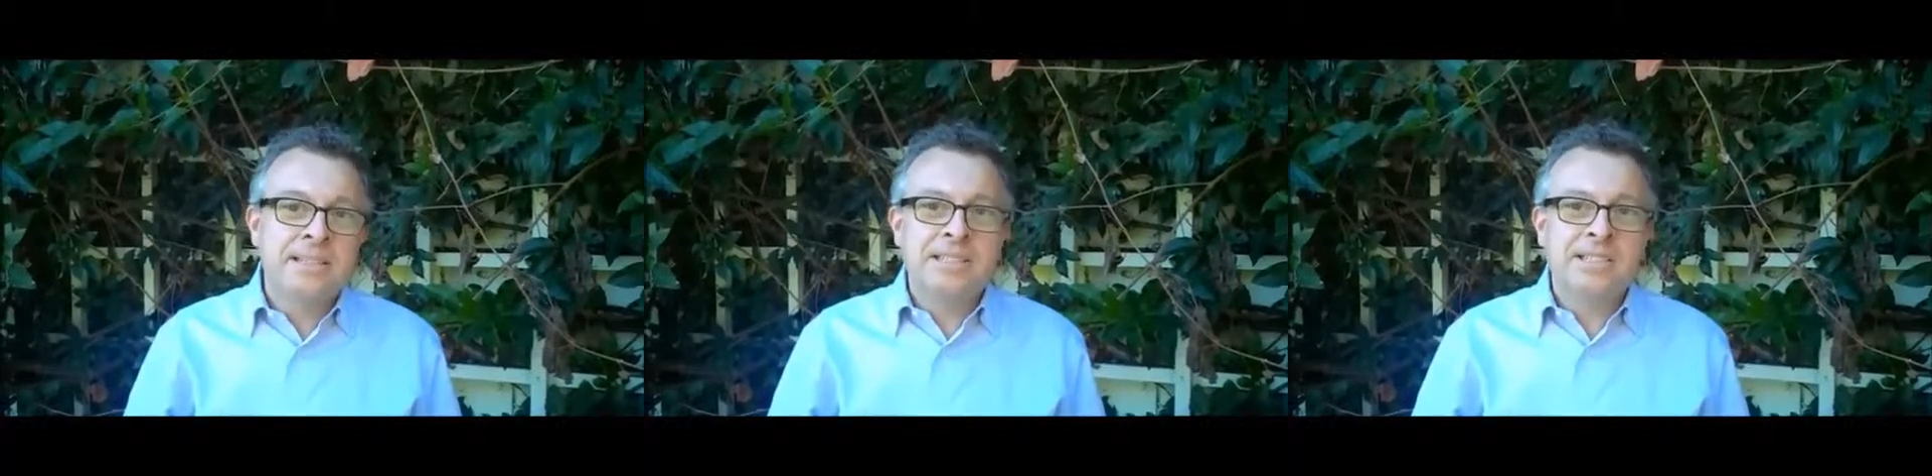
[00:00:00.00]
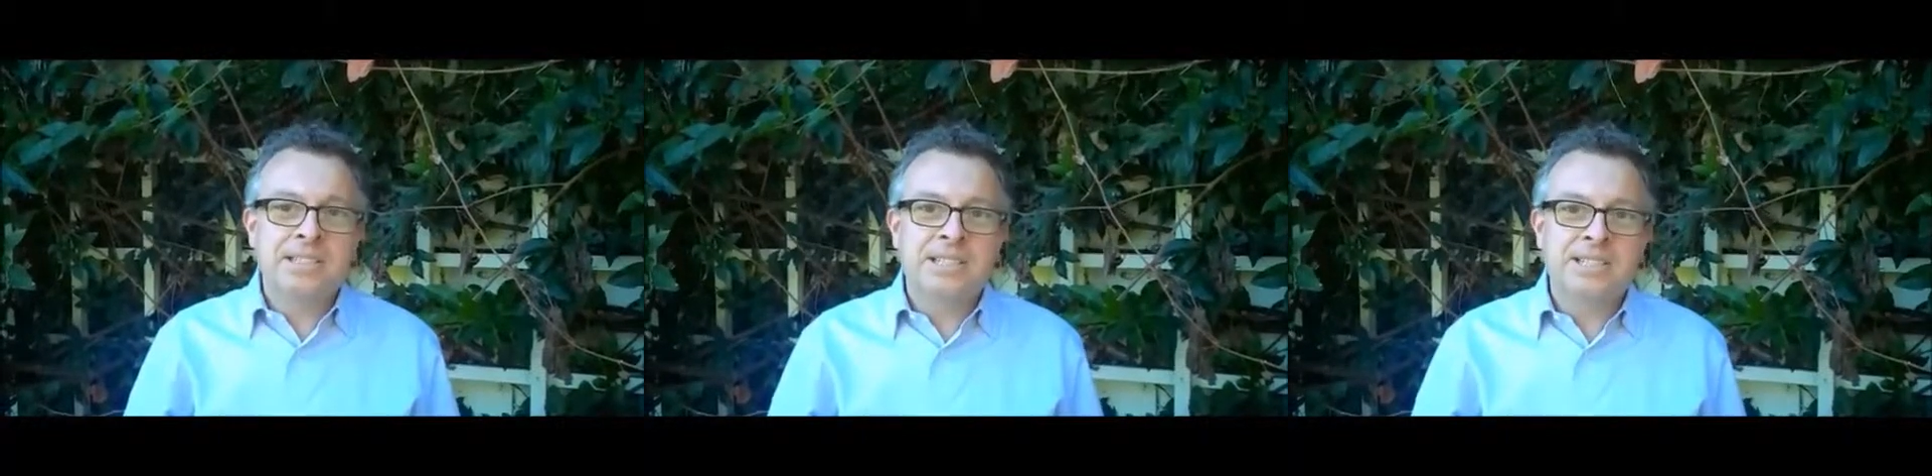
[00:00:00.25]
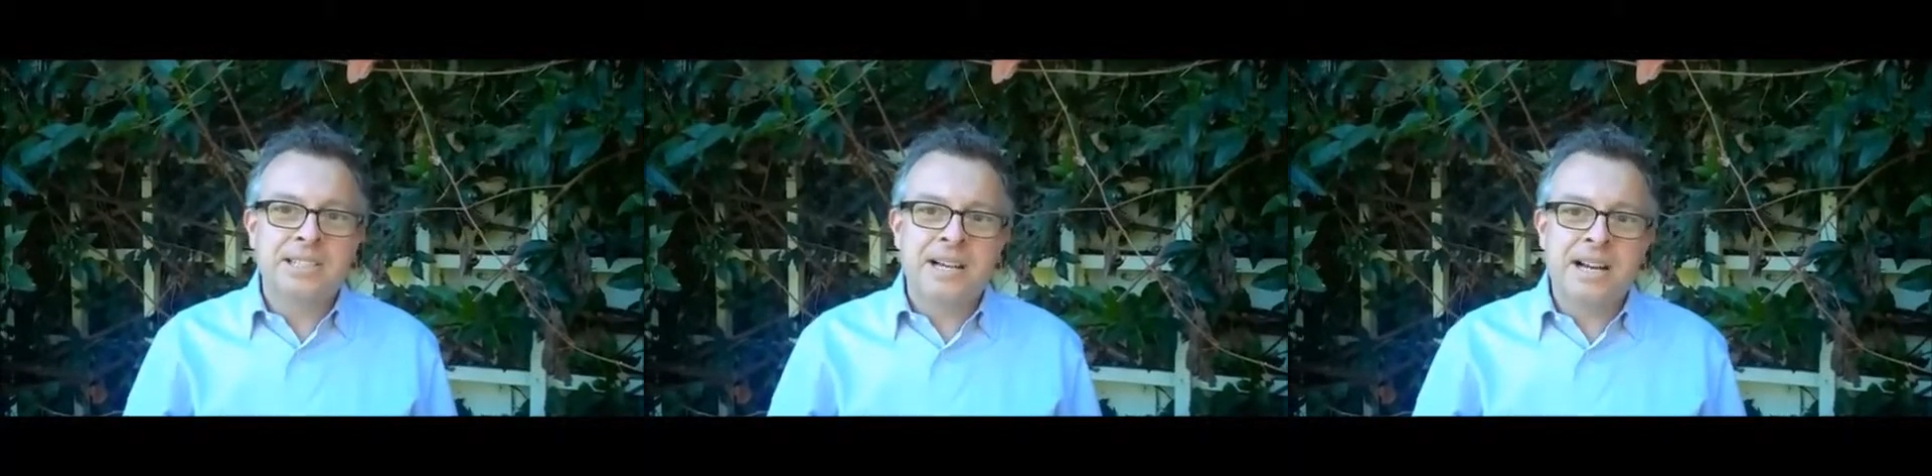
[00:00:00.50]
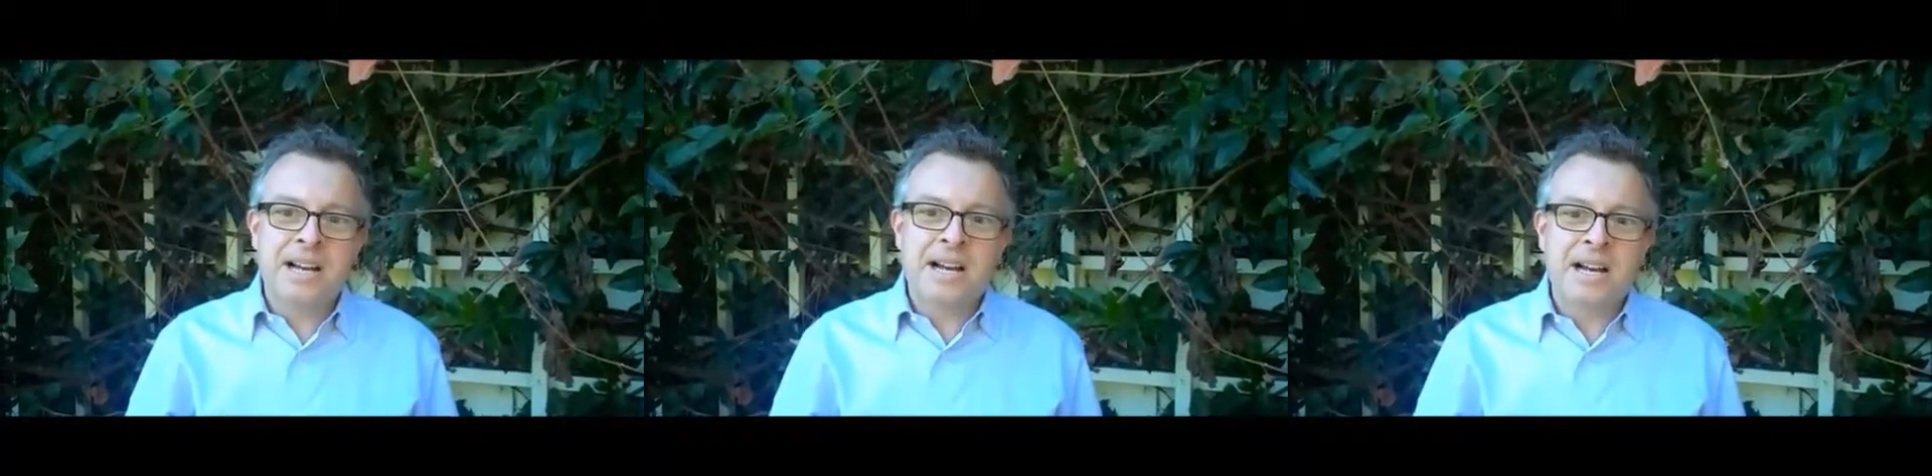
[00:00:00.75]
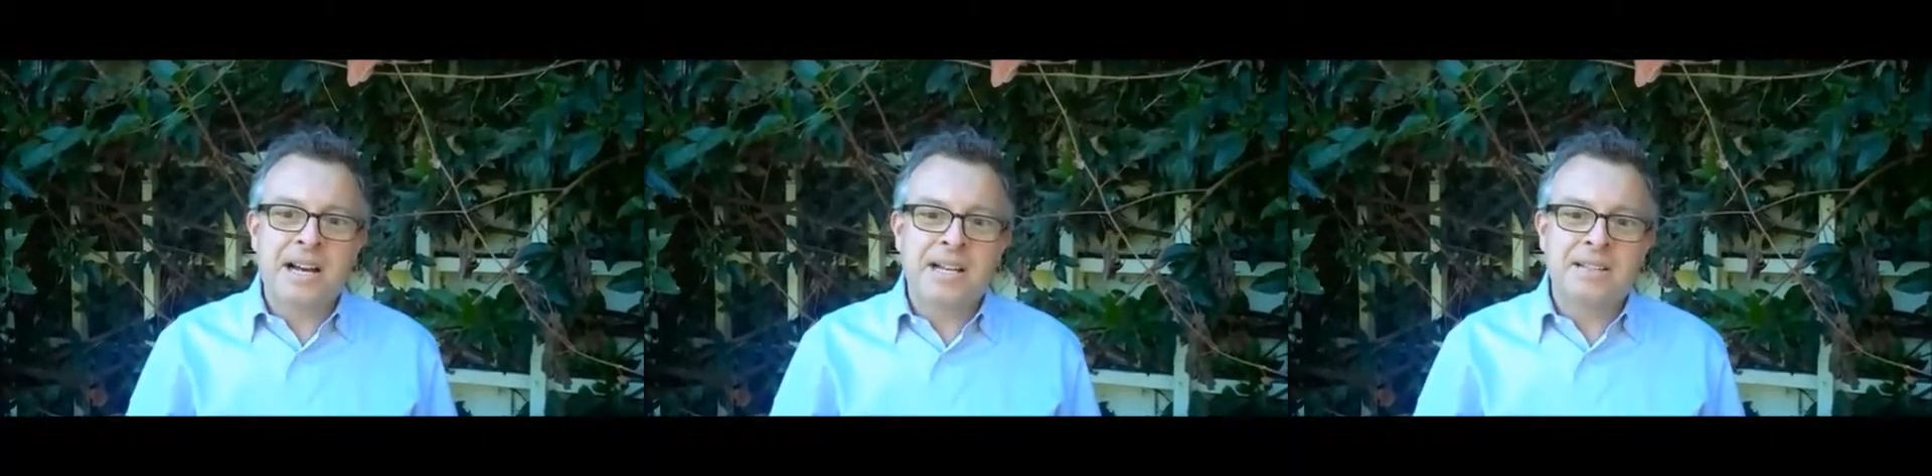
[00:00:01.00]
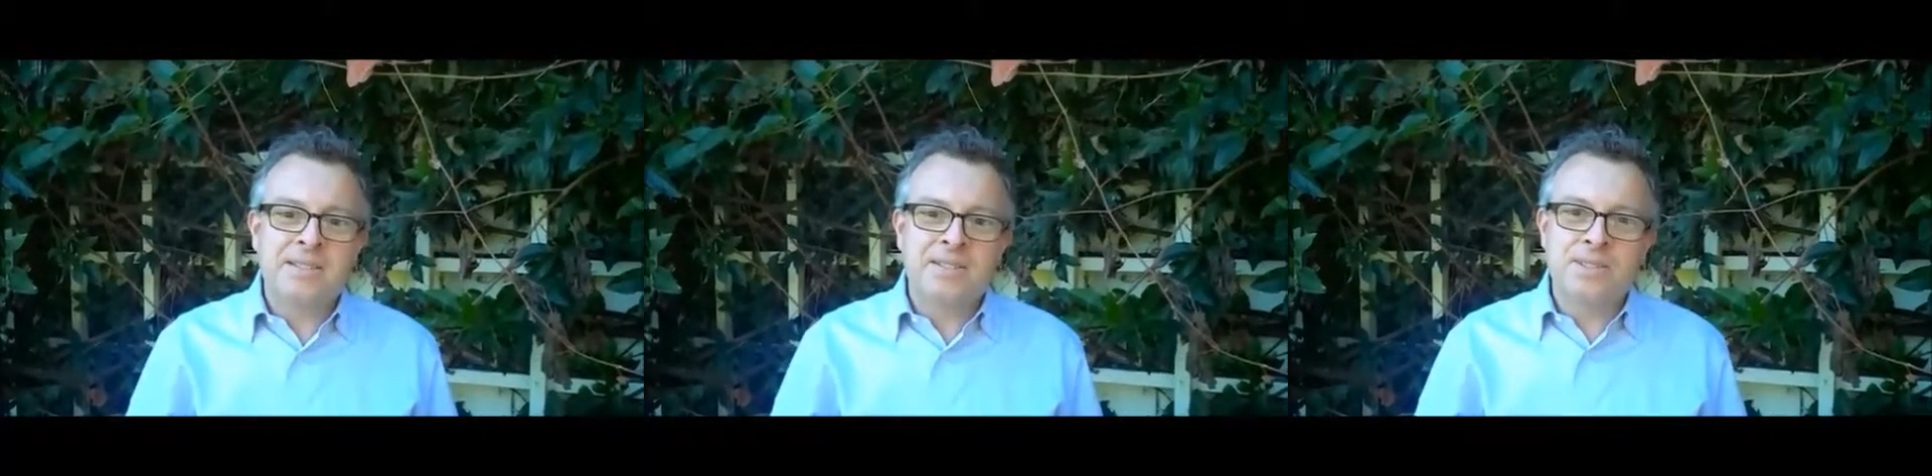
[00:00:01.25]
addition
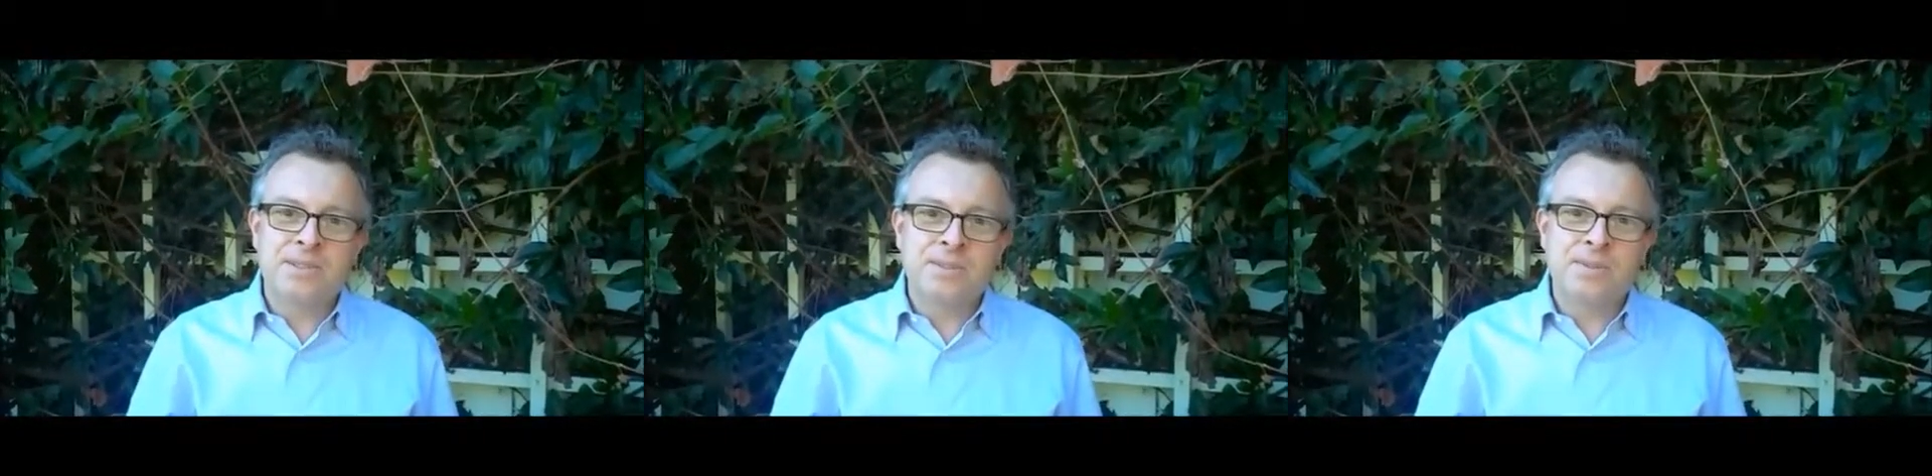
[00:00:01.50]
uh, to